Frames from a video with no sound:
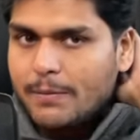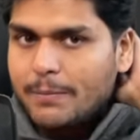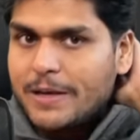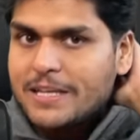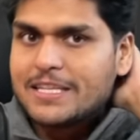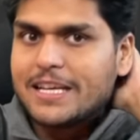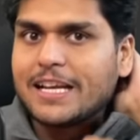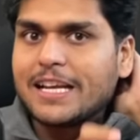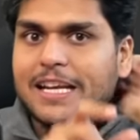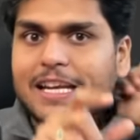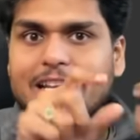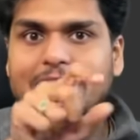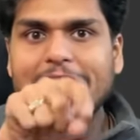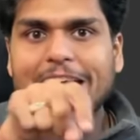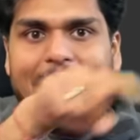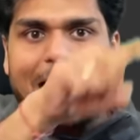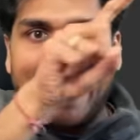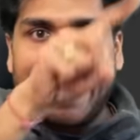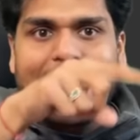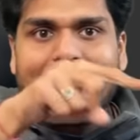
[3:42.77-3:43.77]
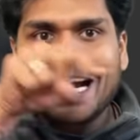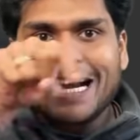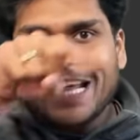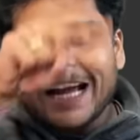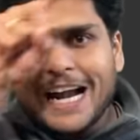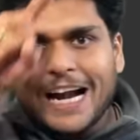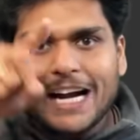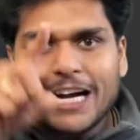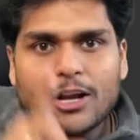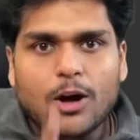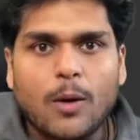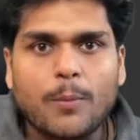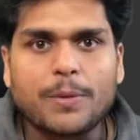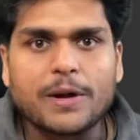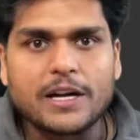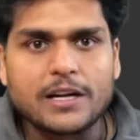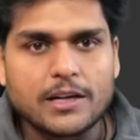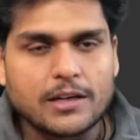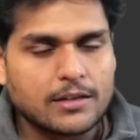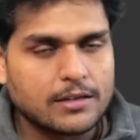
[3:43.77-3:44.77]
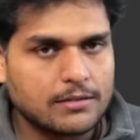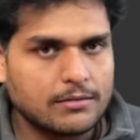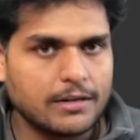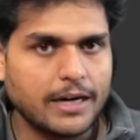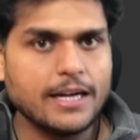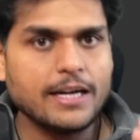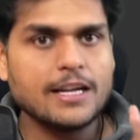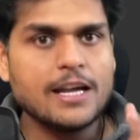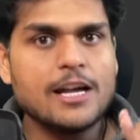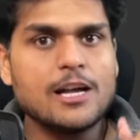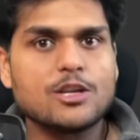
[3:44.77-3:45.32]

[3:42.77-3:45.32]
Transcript: Basically the and and operator, right?